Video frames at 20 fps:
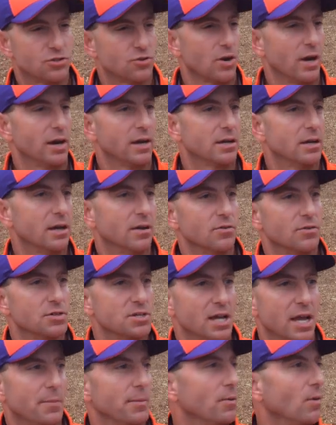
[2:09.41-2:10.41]
trying to cover
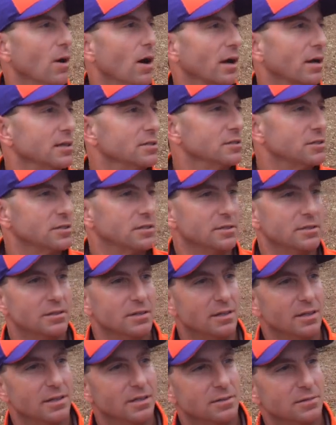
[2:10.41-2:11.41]
Sammy Watkins
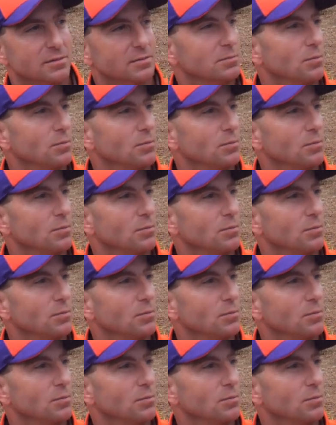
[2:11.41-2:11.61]
and